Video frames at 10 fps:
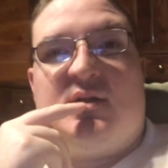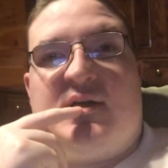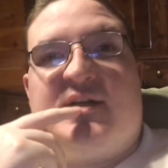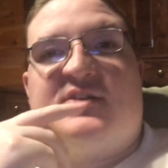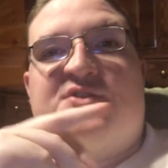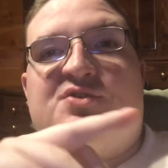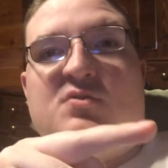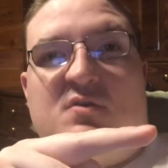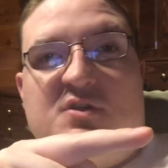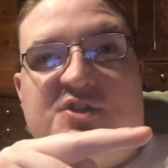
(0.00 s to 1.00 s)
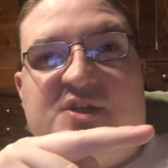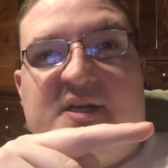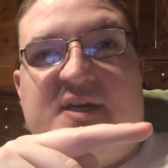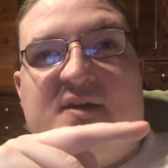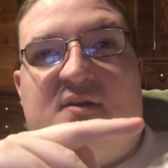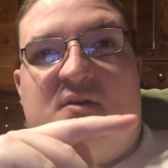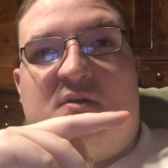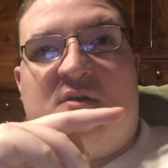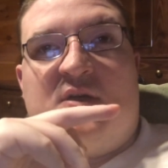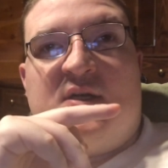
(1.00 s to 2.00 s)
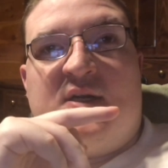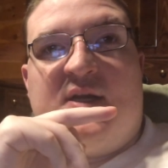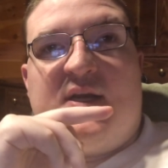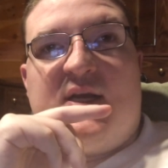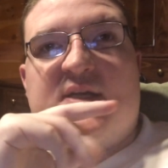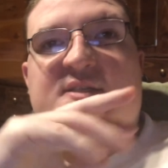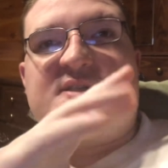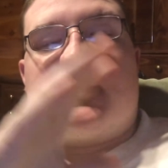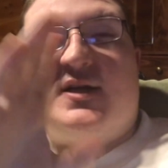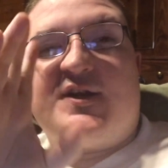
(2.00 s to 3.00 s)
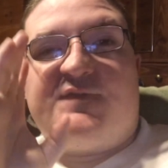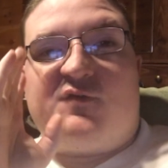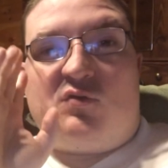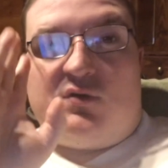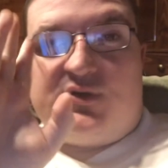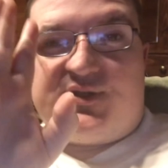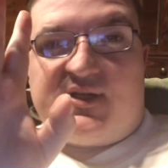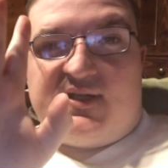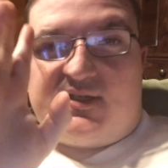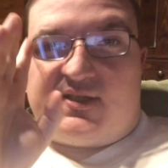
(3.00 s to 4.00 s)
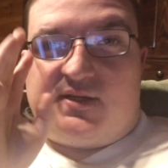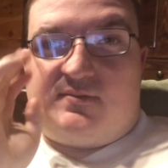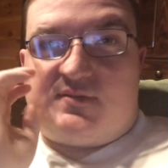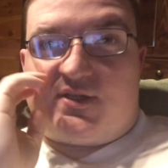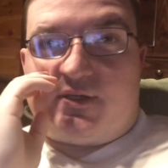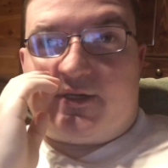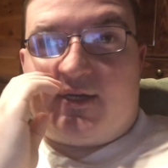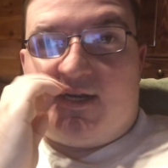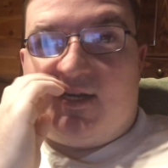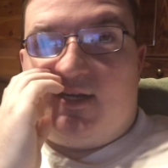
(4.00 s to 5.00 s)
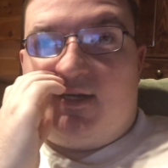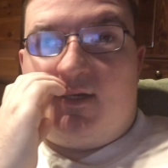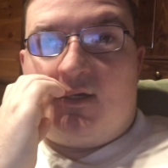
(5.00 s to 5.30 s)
like, Georgia has, like, 4 systems, okay?